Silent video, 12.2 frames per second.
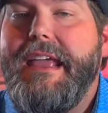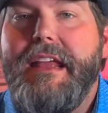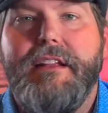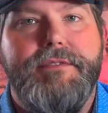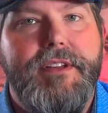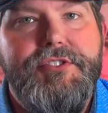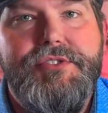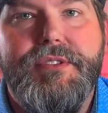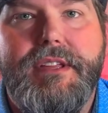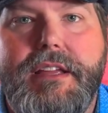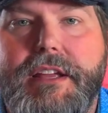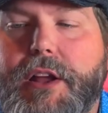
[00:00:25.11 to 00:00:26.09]
And
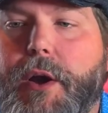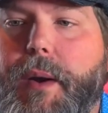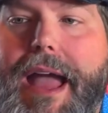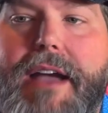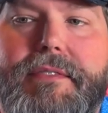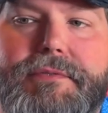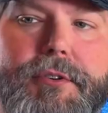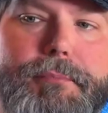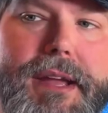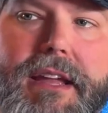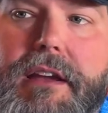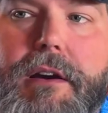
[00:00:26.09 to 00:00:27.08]
eventually, after
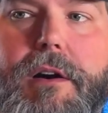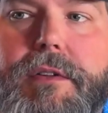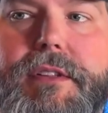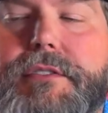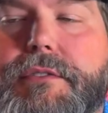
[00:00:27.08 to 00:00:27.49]
picking all these